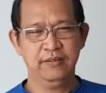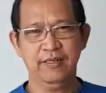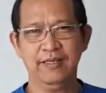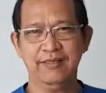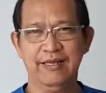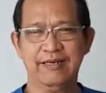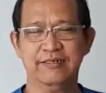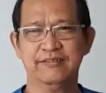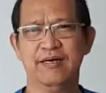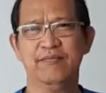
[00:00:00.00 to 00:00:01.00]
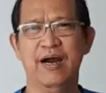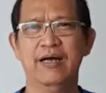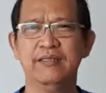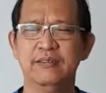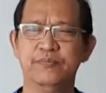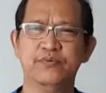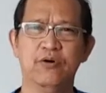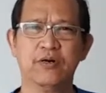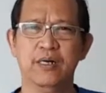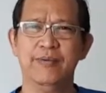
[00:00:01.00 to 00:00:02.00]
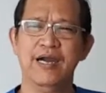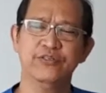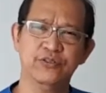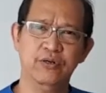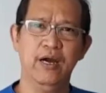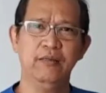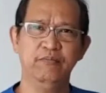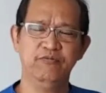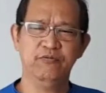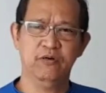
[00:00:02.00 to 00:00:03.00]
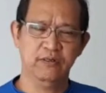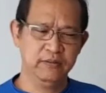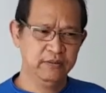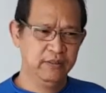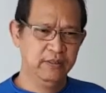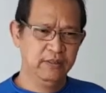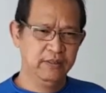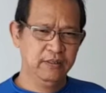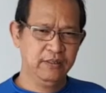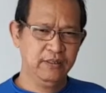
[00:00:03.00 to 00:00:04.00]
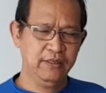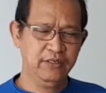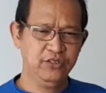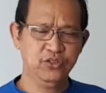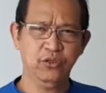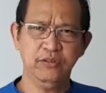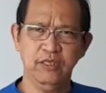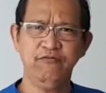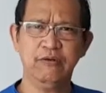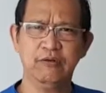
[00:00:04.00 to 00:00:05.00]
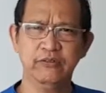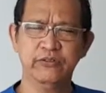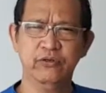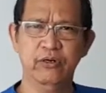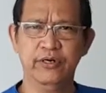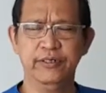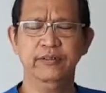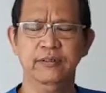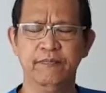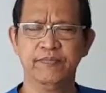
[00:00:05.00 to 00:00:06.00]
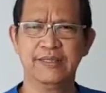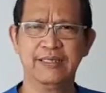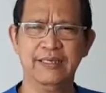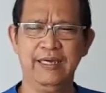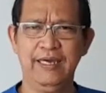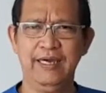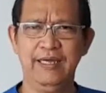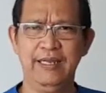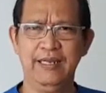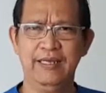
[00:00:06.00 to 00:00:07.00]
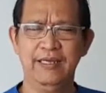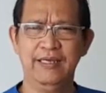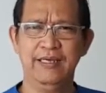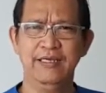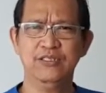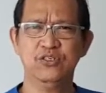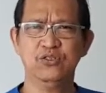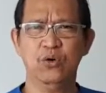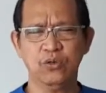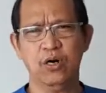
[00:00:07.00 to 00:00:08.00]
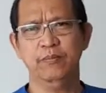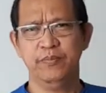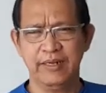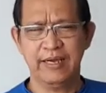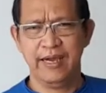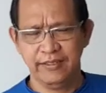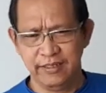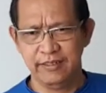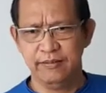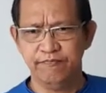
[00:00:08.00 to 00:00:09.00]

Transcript: Not like some other program I tried before. It's so difficult to learn, and it's so complicated.